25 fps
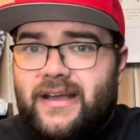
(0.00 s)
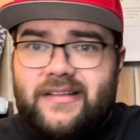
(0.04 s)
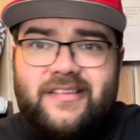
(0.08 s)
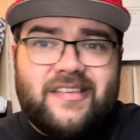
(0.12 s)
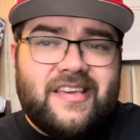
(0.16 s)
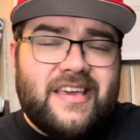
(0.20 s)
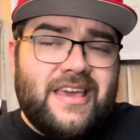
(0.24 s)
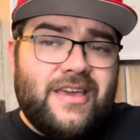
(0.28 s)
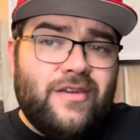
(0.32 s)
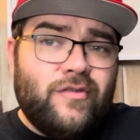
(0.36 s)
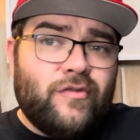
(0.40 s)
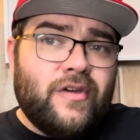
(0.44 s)

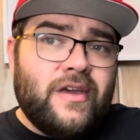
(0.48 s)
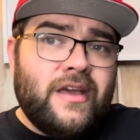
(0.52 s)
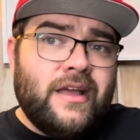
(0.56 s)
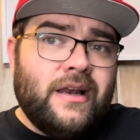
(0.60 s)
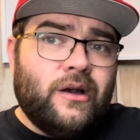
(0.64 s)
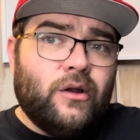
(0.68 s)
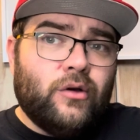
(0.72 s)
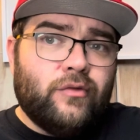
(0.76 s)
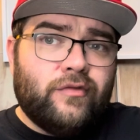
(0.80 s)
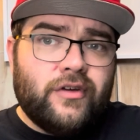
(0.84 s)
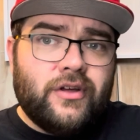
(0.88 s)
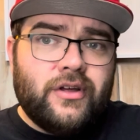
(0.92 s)
TV
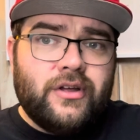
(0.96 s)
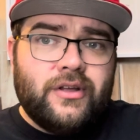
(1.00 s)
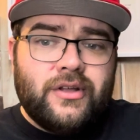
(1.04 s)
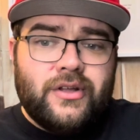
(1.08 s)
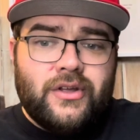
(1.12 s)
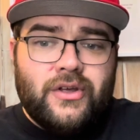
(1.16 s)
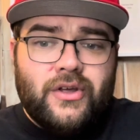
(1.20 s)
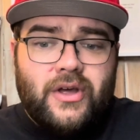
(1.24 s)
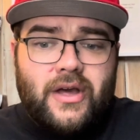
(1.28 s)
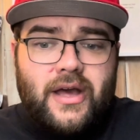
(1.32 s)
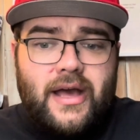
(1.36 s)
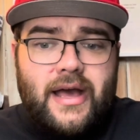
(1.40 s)
lover,
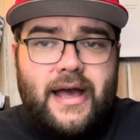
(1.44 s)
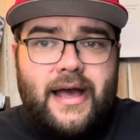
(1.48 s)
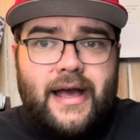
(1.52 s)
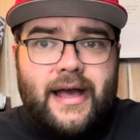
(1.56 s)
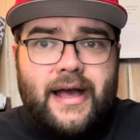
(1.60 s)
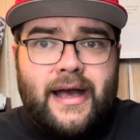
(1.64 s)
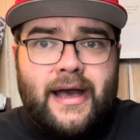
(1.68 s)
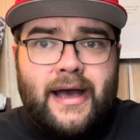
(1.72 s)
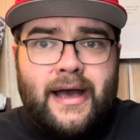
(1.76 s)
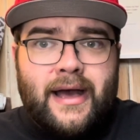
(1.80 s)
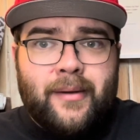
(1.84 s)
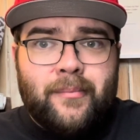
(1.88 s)

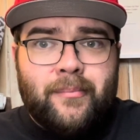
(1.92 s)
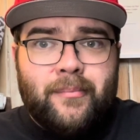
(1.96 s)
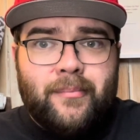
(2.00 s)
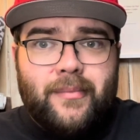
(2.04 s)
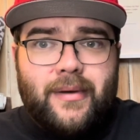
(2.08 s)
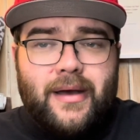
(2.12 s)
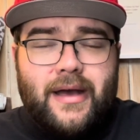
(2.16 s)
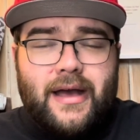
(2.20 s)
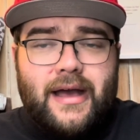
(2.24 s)
and